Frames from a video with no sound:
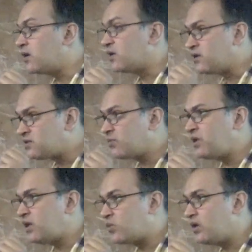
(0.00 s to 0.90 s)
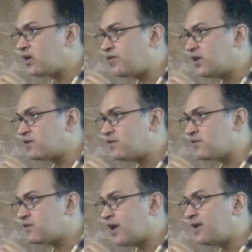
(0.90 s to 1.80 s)
reasonably equally
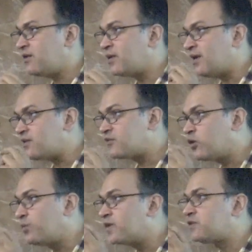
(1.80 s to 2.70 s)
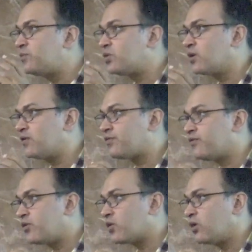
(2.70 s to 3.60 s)
efficacious and less cumbersome to give
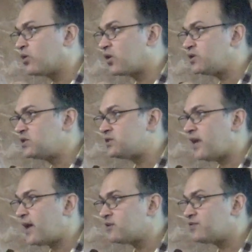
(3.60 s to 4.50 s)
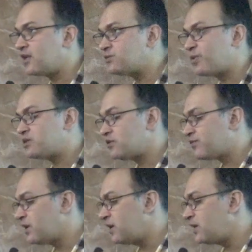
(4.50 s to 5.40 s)
for oncologist as well as patient
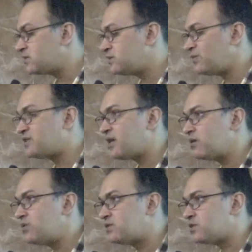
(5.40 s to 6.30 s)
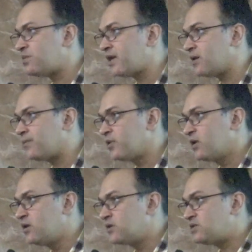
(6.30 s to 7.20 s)
friendly is a gemcitabine cisplatin.
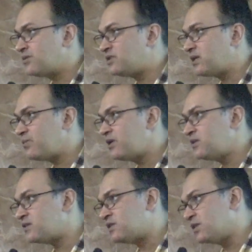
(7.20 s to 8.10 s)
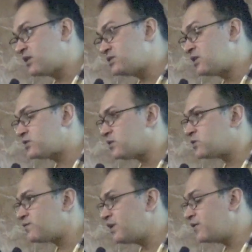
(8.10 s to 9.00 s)
Gemcitabine is a single agent, is
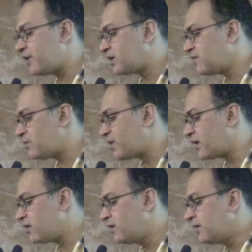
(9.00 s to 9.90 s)
also very effective in bladder.